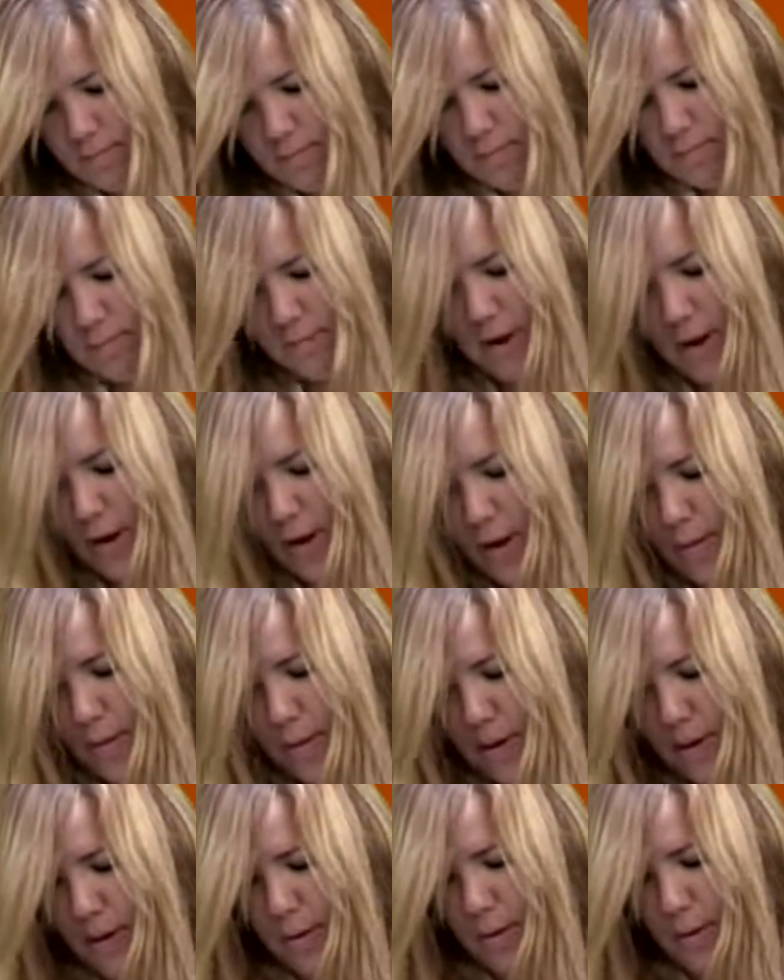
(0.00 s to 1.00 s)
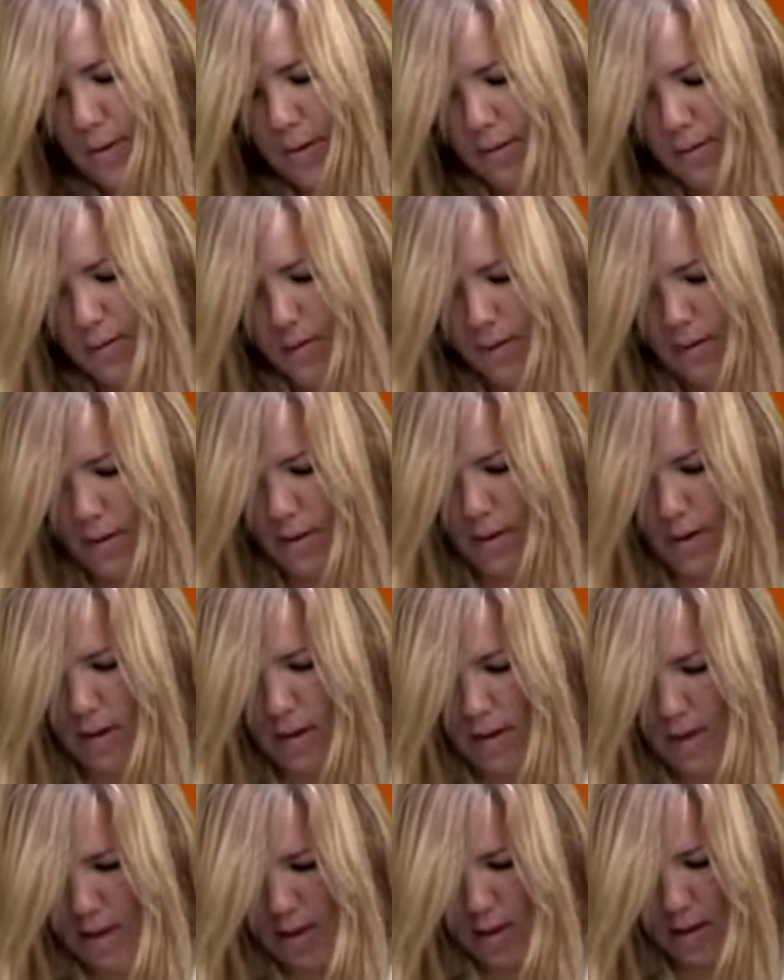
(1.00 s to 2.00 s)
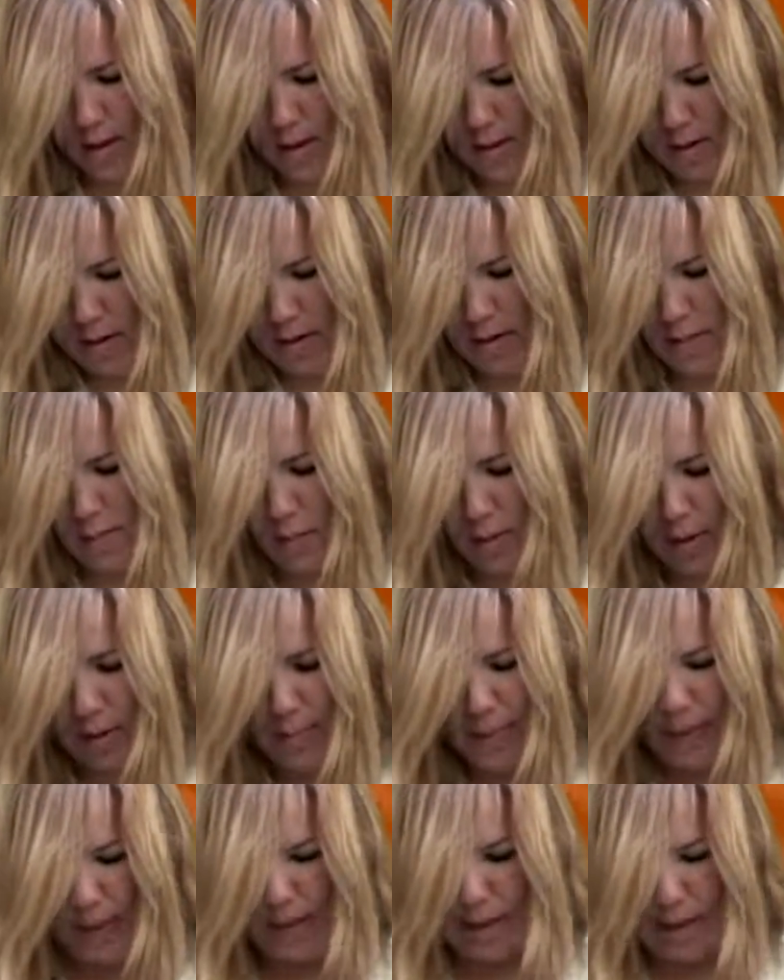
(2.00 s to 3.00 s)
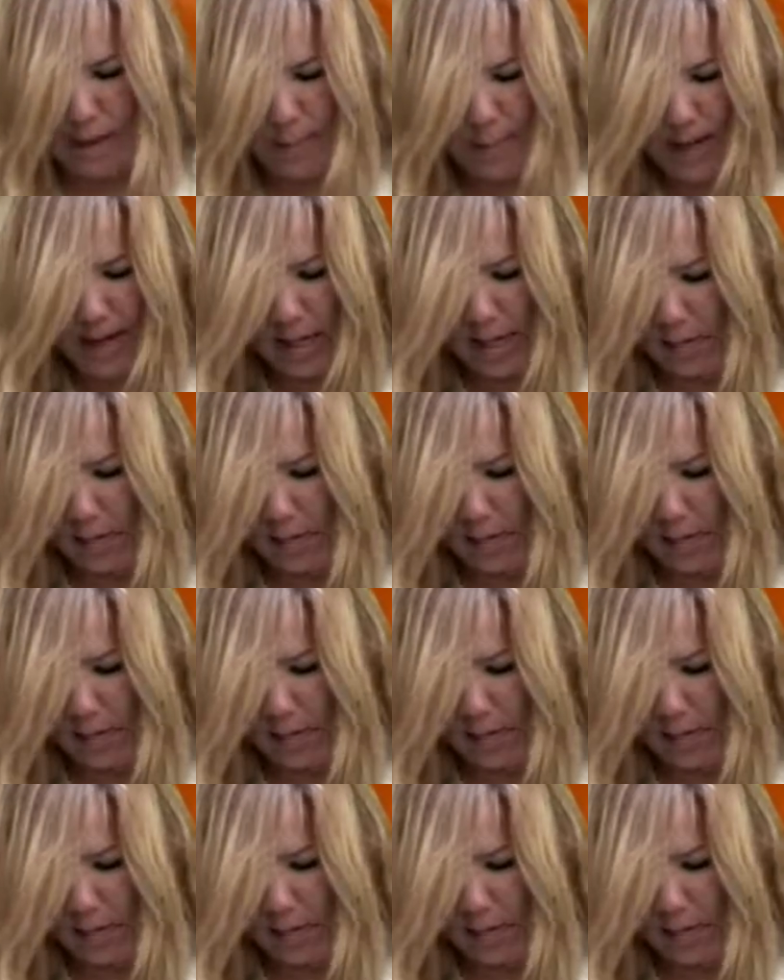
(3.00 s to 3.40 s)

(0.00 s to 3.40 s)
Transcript: Flour up your rolling pin a little bit